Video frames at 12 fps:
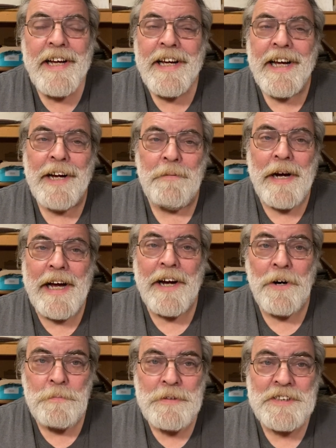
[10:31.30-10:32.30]
Anyway, I
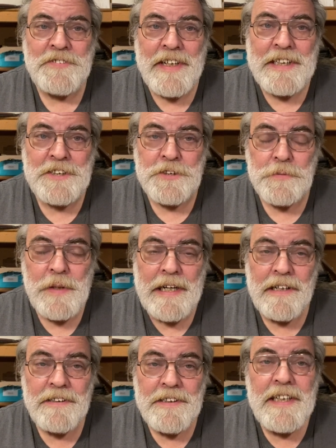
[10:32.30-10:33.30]
hope this finds you
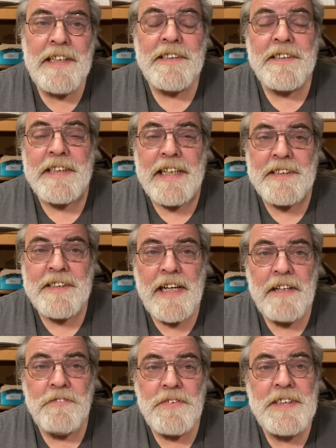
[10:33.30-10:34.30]
well. Stay
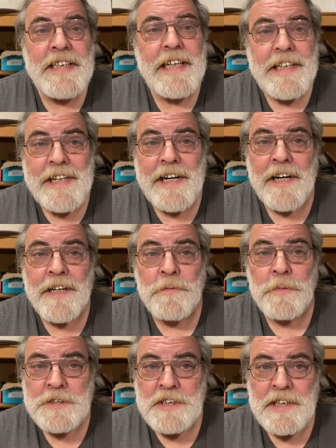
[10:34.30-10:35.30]
safe, take care,
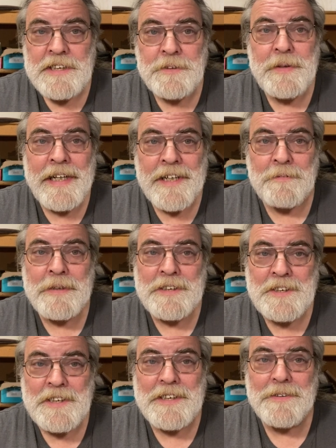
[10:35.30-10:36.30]
and we'll talk to you again real
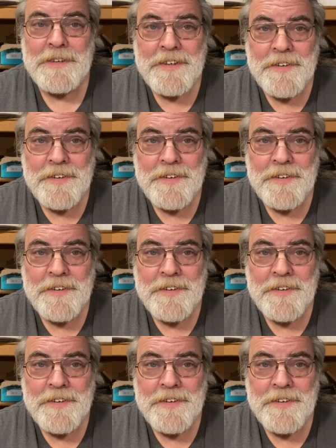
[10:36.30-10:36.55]
soon.